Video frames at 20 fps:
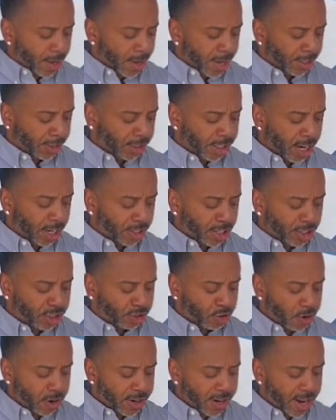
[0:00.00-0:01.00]
And shall
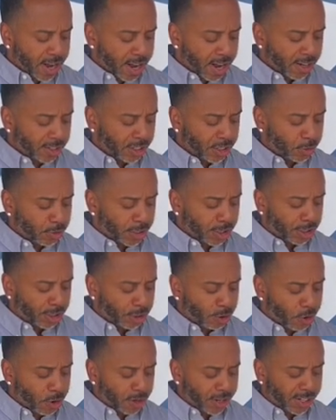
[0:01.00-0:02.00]
destroy their houses with the
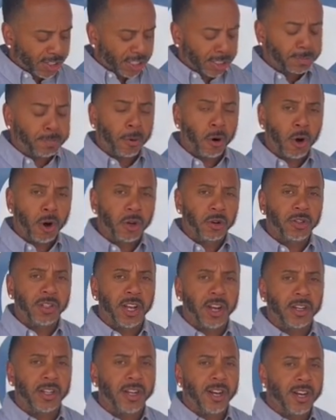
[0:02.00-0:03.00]
sword and spoil
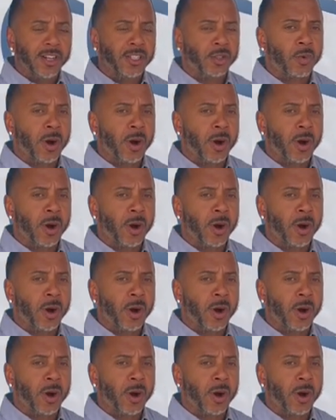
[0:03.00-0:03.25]
their goods.